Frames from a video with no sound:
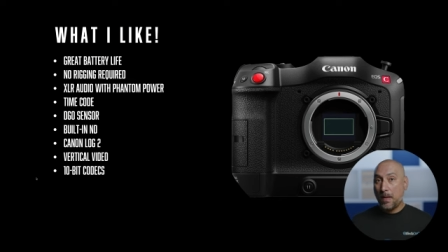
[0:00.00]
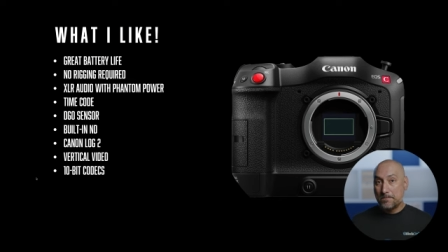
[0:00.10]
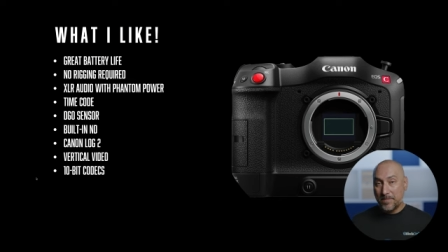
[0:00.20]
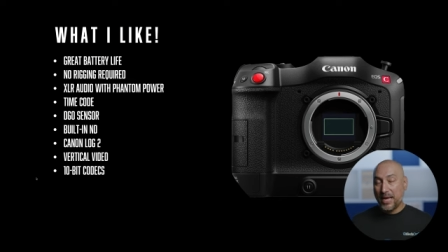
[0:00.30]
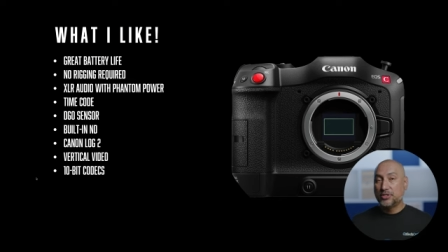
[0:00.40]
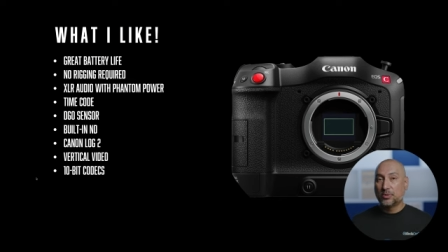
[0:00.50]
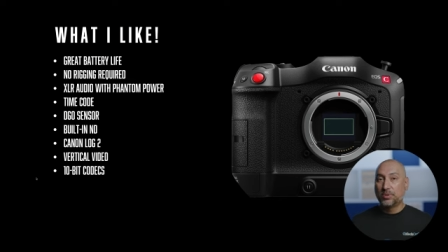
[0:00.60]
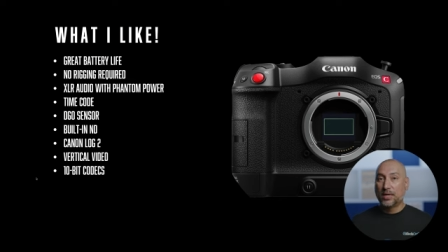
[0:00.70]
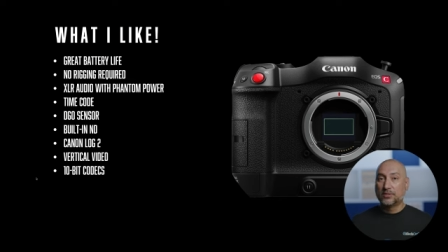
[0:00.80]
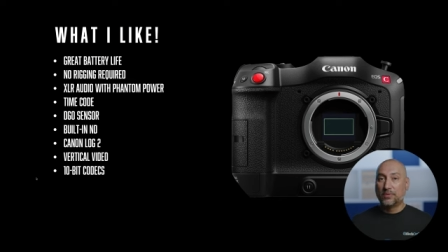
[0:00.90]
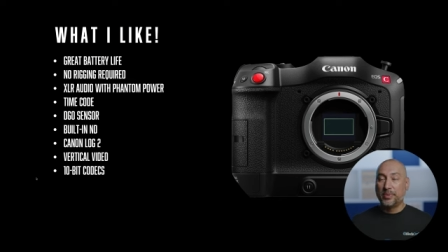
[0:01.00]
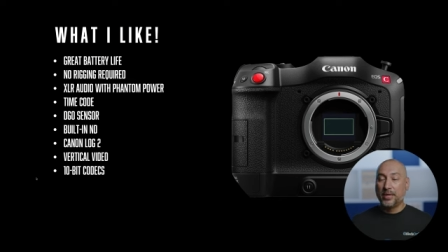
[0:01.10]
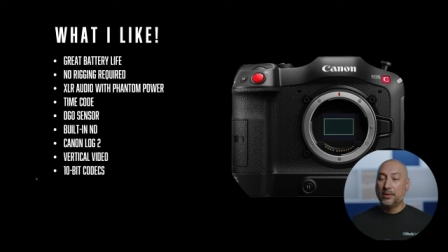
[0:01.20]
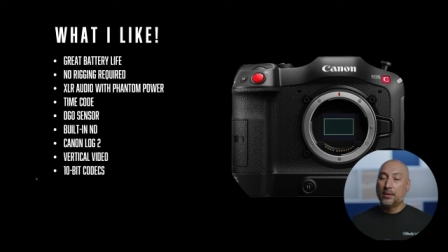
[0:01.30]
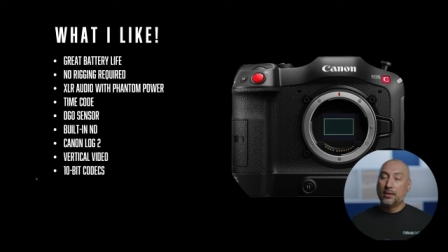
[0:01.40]
major plus for
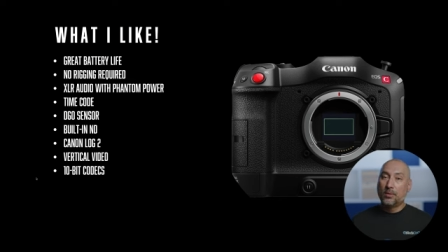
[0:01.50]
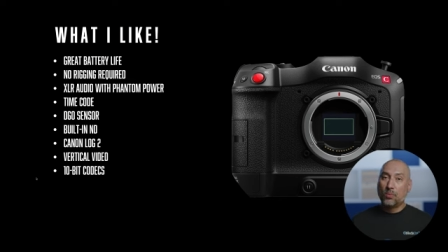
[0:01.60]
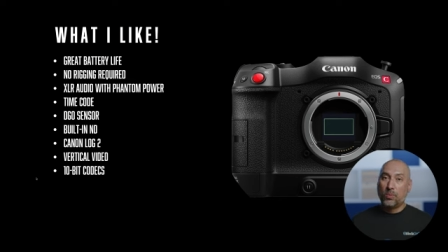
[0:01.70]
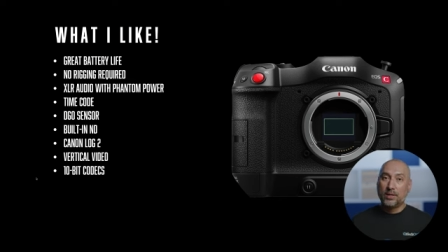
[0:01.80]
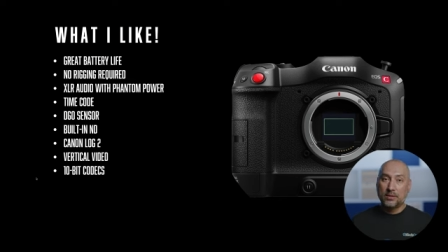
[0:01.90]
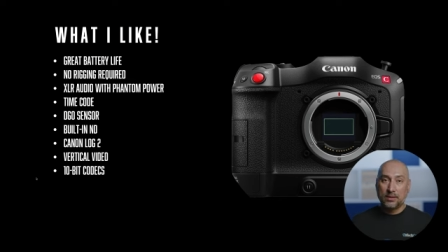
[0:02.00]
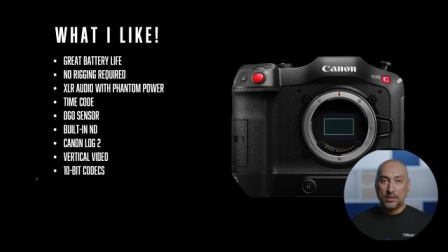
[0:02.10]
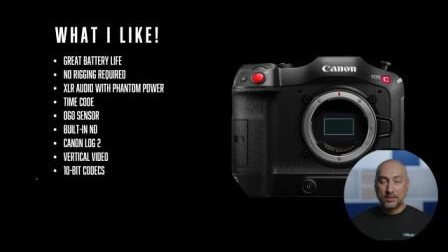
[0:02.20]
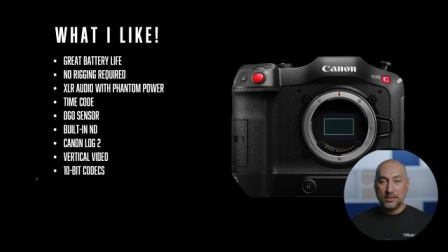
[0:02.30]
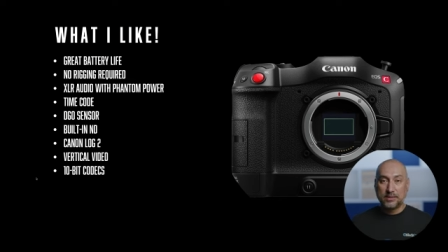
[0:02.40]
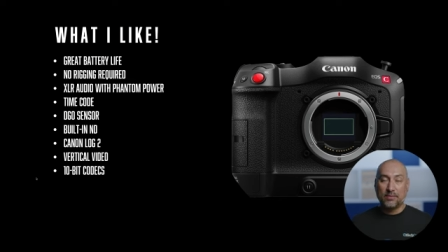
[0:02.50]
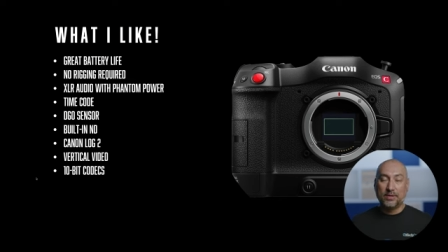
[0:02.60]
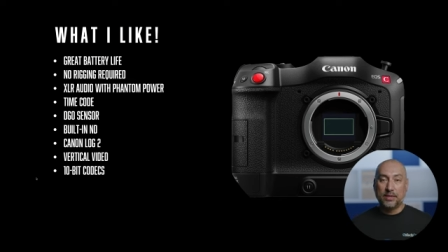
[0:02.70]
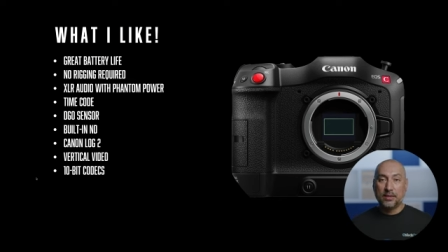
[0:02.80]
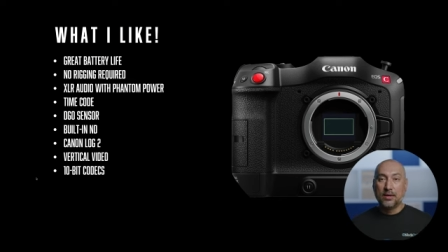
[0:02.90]
me with the
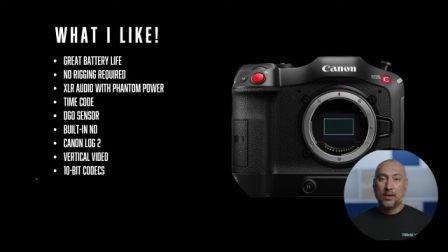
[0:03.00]
C70.